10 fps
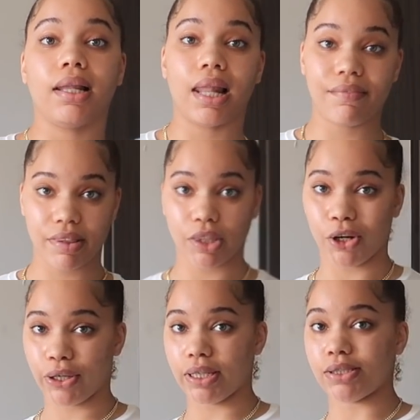
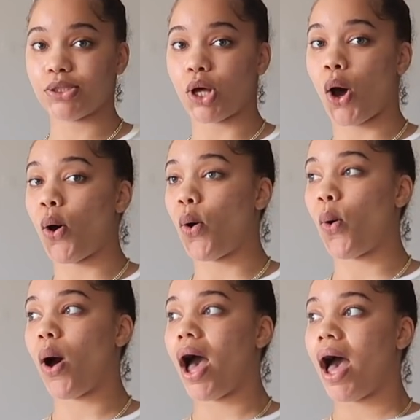11:30,
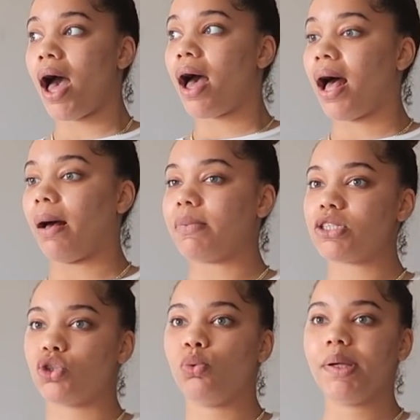so i'm
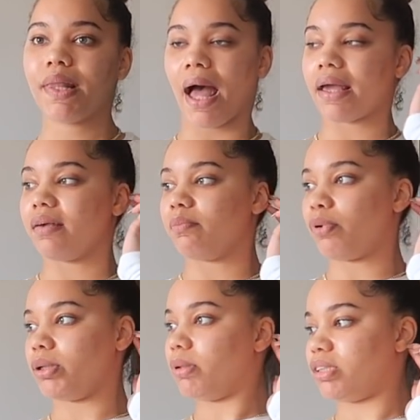assuming that i can
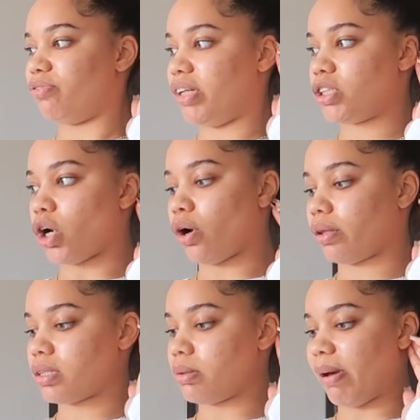pretty much finish all
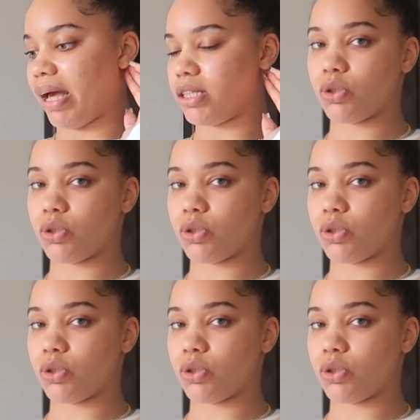this by